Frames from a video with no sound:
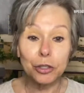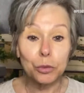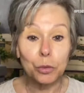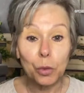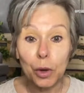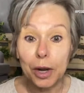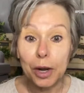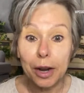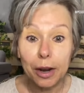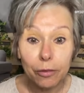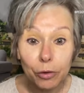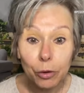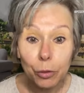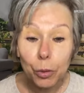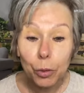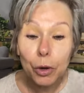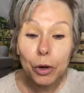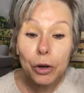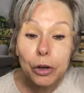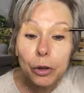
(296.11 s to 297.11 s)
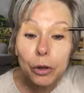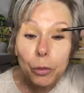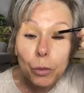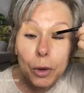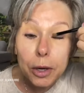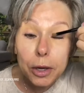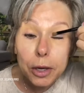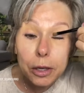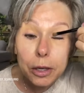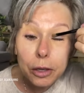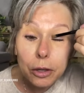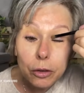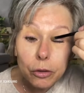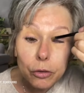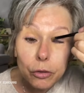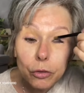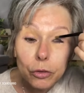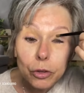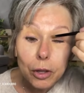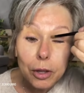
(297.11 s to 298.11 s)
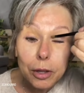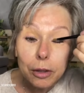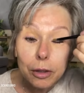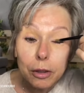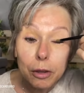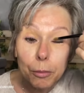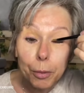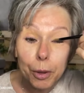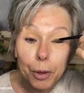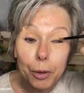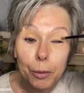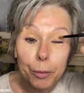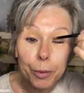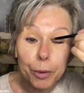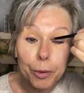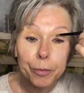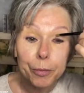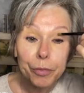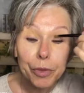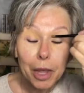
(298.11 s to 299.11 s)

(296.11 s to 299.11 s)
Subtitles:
whatever word you want to use, the purple.